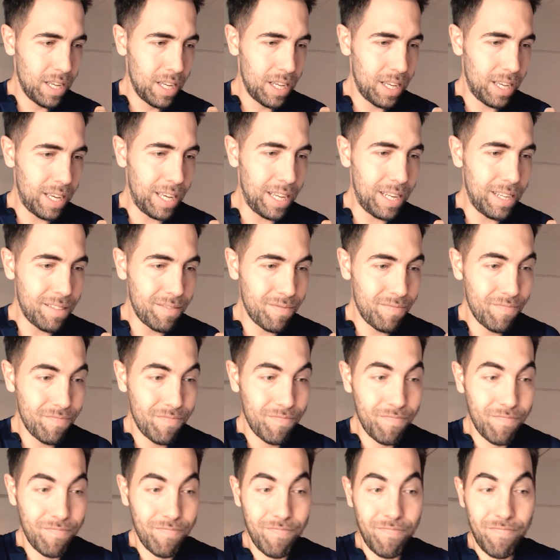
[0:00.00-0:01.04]
in
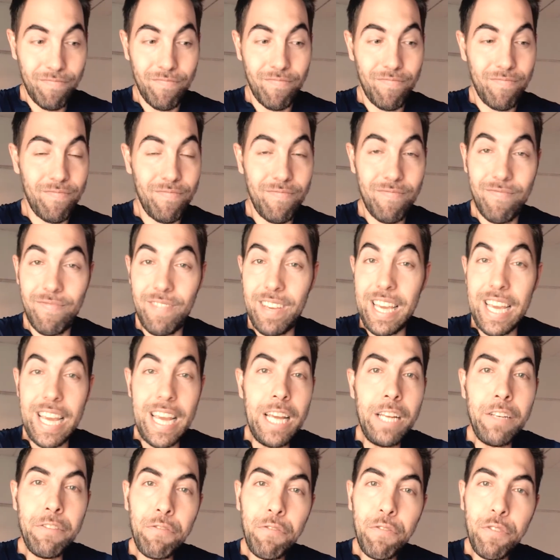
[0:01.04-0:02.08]

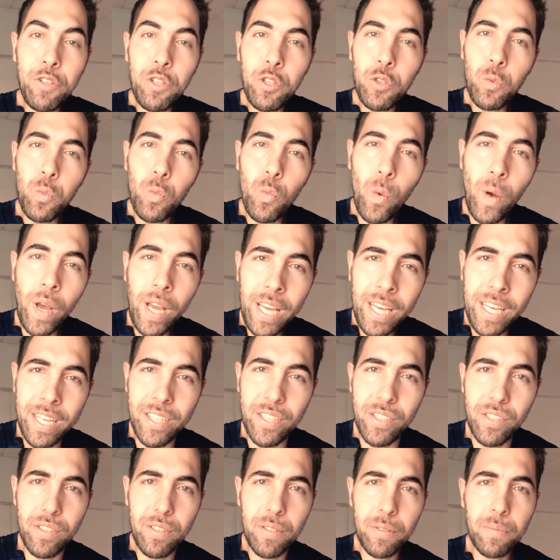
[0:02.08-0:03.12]
infinite
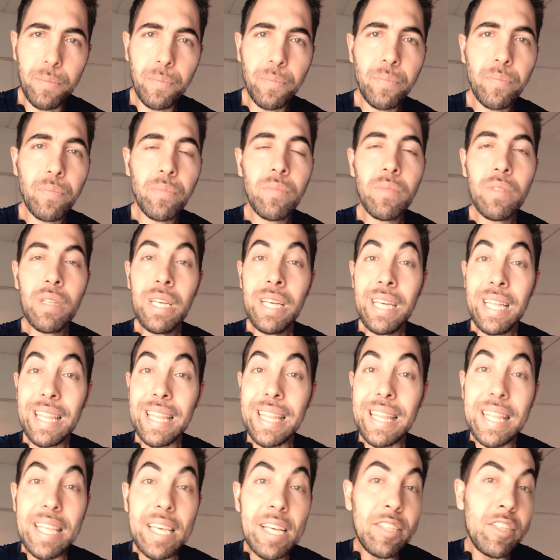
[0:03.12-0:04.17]
ways.
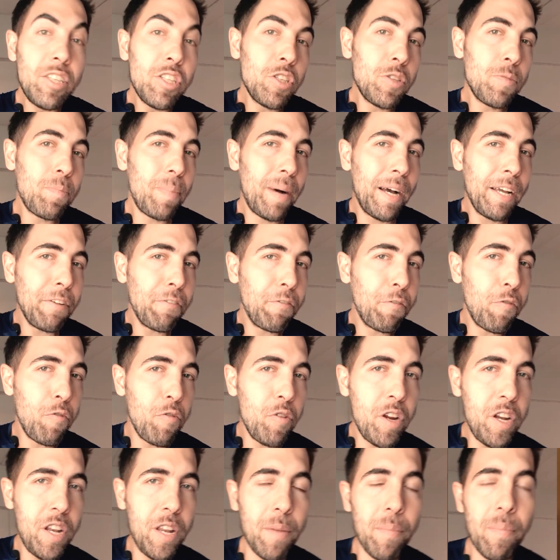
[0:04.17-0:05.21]
This is my
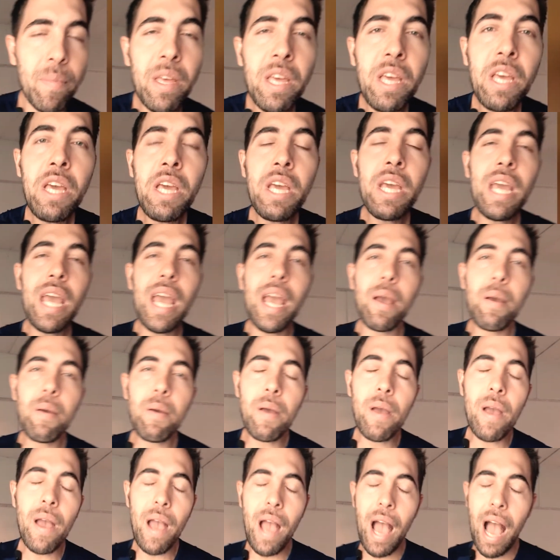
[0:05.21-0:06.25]
freedom.
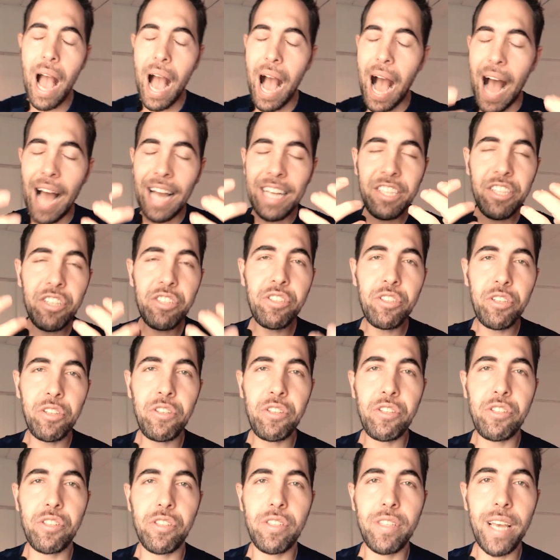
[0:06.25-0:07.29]
I just
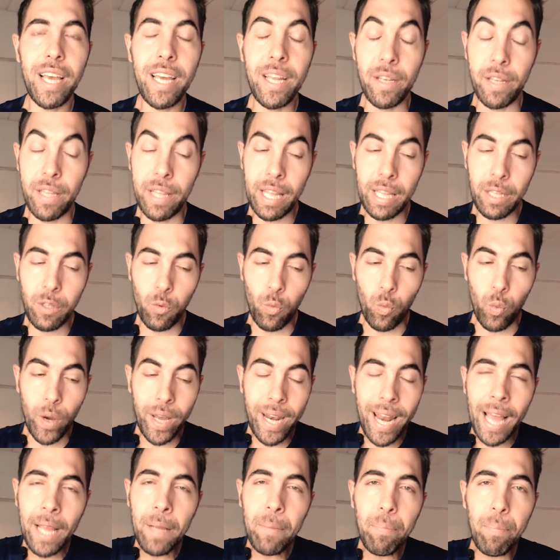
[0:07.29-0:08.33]
understand that
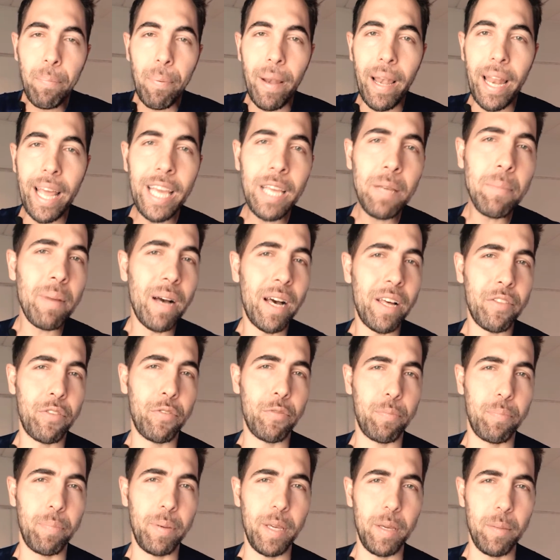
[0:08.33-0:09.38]
when I blame
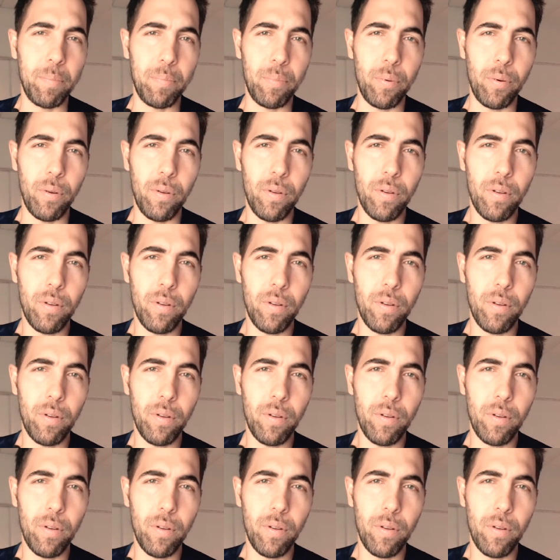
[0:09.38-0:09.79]
other people,